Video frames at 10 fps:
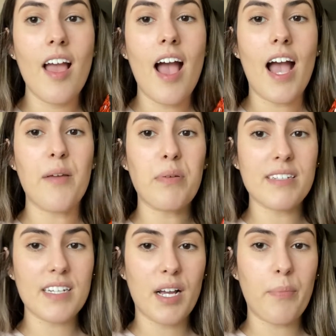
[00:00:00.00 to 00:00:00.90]
I
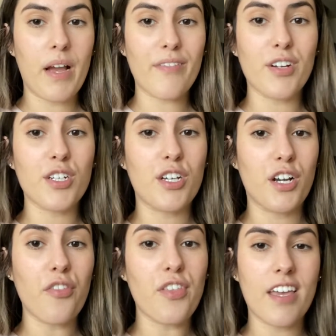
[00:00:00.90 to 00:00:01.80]
picked it up. I've heard
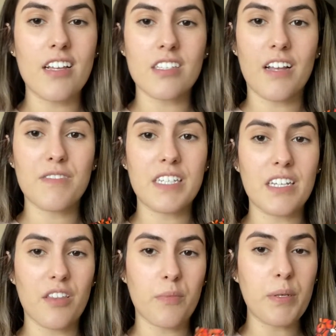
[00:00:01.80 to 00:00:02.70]
good things. I've seen
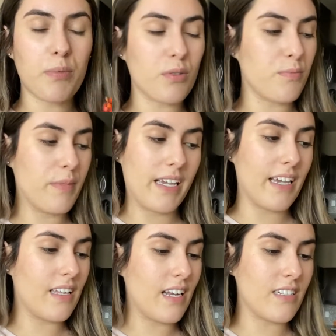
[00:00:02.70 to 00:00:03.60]
other people make
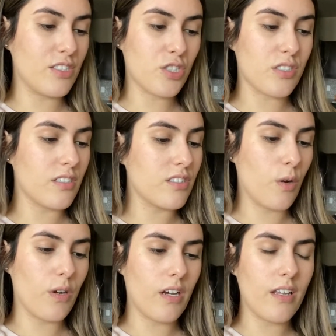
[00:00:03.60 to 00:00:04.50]
it and it just looks
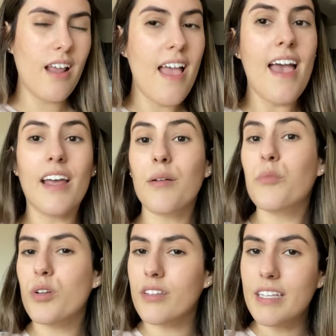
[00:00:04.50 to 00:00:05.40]
so good. And I'm
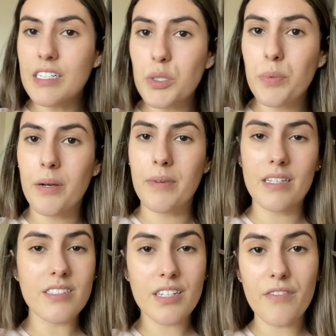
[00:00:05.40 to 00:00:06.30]
really into
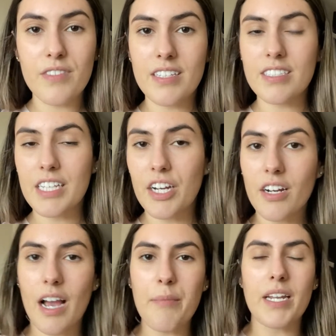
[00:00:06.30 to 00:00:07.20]
pumpkin stuff this
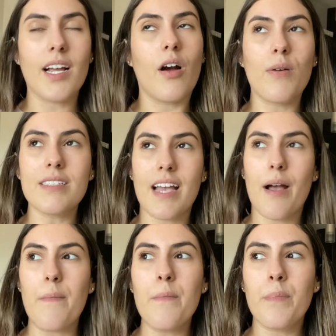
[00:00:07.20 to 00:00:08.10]
year. I mean, I always
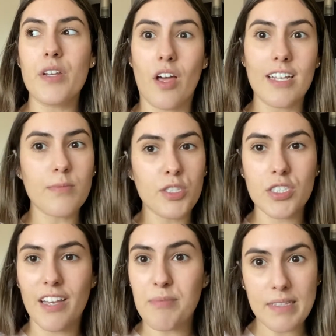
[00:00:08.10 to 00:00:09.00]
am, but not as much
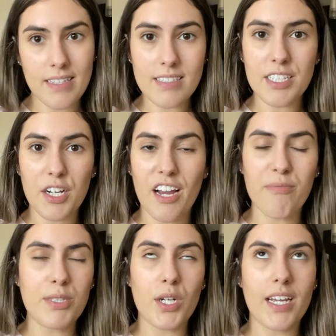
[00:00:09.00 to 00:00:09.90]
as I've been this year.
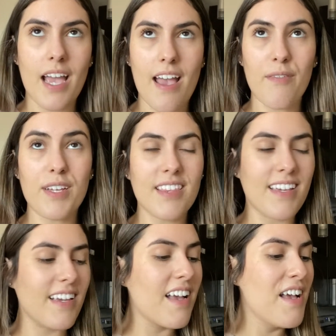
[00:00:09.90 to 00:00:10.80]
I've been trying
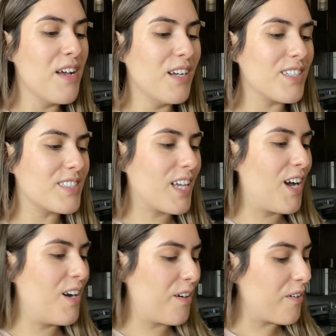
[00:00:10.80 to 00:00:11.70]
everything.
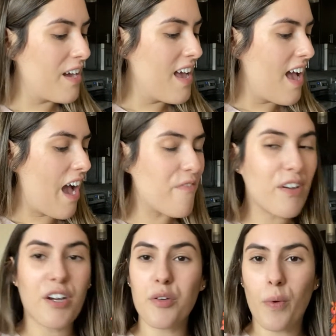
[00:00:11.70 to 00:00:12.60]
So I
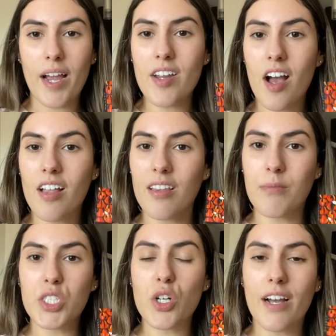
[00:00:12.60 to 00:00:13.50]
figured, why not? Let
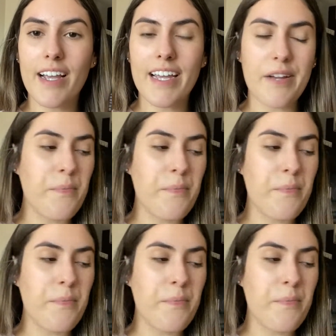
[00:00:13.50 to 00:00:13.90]
me try it.